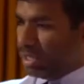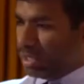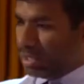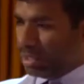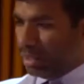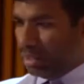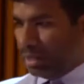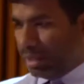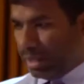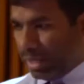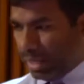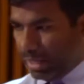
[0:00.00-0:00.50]
are
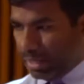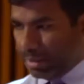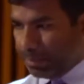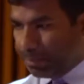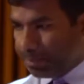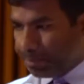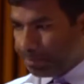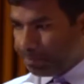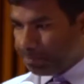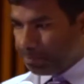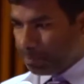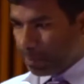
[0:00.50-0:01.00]
high.
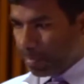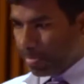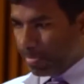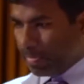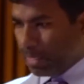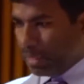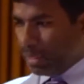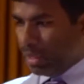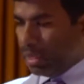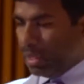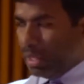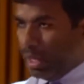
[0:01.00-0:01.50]

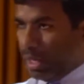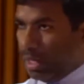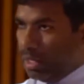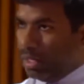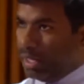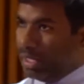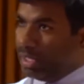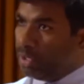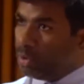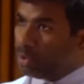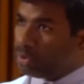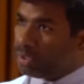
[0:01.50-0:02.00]

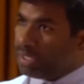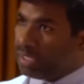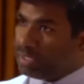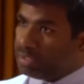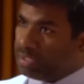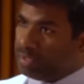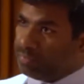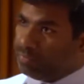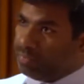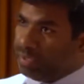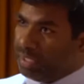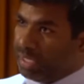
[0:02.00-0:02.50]
And I looked
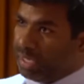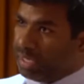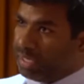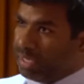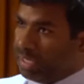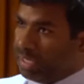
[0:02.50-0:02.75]
at the VA